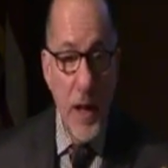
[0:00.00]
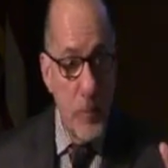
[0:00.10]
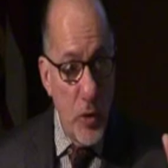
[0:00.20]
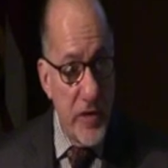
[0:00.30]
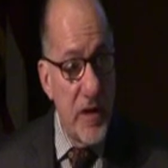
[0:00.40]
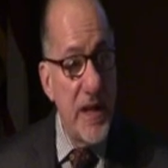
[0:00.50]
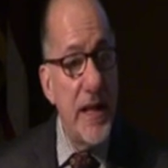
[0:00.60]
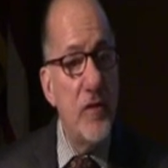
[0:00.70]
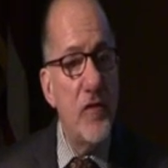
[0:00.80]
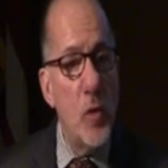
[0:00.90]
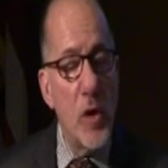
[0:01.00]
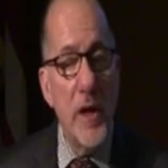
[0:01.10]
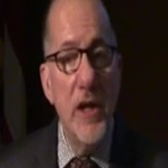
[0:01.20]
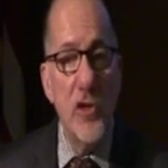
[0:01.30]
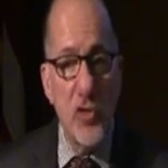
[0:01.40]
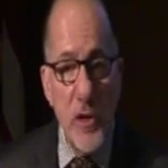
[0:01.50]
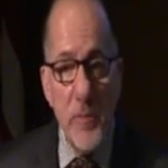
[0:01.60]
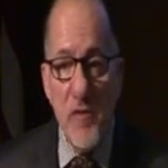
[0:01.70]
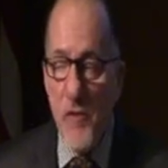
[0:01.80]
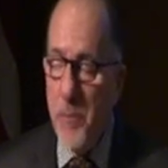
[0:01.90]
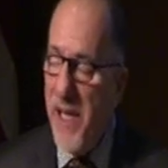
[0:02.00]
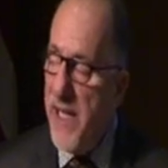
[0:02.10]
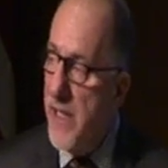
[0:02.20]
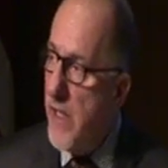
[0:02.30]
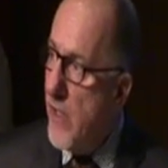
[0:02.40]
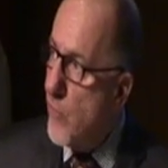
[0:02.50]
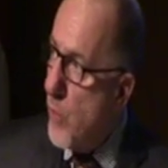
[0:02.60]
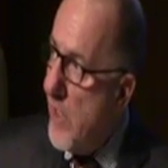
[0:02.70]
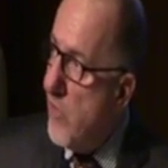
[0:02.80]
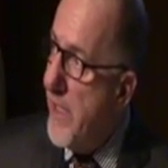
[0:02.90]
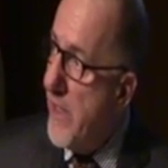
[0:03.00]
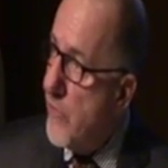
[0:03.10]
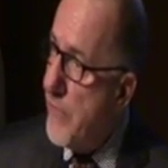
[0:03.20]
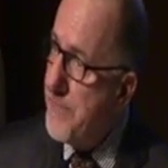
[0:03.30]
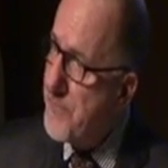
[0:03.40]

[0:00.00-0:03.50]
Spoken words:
both the need for treatment for pain as well as